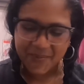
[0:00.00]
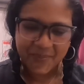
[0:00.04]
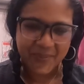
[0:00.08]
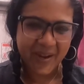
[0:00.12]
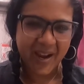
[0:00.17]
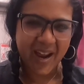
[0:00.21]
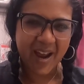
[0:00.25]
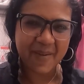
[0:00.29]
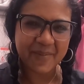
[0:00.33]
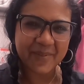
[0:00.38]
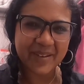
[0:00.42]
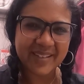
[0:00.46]

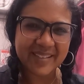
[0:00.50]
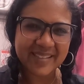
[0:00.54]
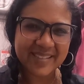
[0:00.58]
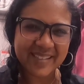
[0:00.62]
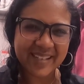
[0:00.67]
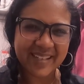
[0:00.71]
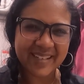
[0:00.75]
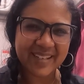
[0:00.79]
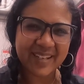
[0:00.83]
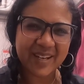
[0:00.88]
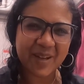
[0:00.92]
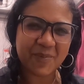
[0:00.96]
But I'm gonna
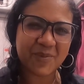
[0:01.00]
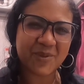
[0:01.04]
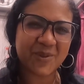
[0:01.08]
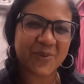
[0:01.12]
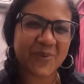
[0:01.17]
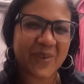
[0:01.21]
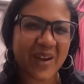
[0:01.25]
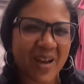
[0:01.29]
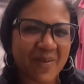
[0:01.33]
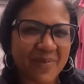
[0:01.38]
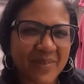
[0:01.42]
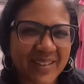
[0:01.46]
send it up
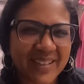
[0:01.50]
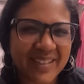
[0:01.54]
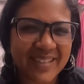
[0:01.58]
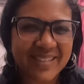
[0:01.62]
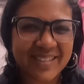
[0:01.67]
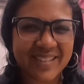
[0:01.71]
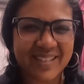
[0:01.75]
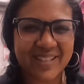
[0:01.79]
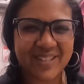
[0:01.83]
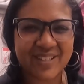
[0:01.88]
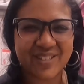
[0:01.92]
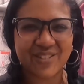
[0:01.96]
to Rob, and
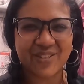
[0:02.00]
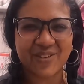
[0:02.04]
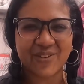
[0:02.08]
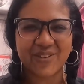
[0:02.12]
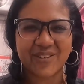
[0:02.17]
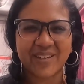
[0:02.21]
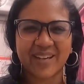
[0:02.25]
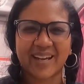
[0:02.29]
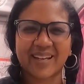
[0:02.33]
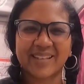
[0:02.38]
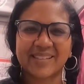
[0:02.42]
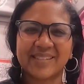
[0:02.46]
he's gonna show
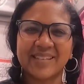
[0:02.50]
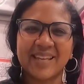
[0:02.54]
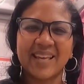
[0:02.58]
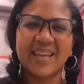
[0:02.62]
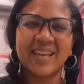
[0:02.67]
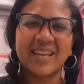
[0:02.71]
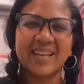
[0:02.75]
you guys